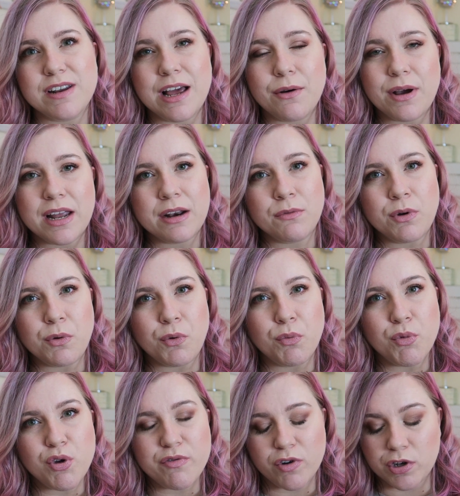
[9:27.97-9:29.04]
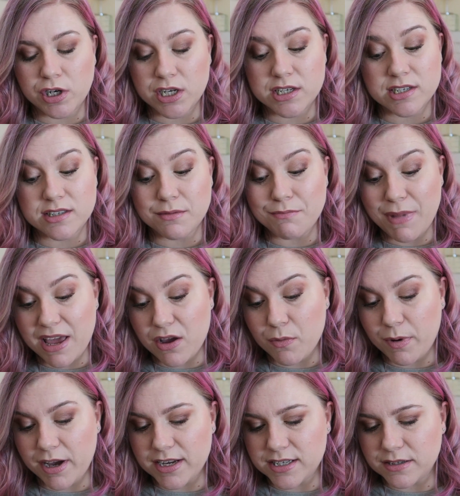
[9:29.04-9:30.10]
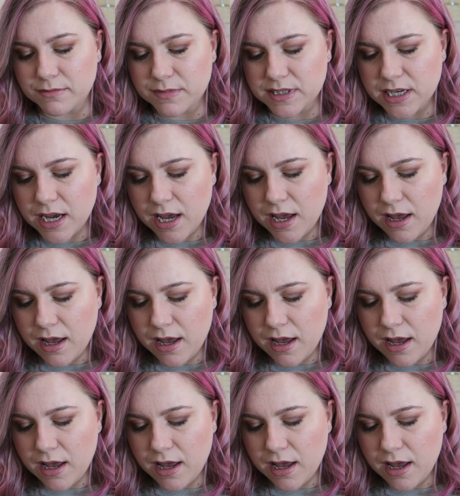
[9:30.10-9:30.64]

for now and we will move on to some makeup items.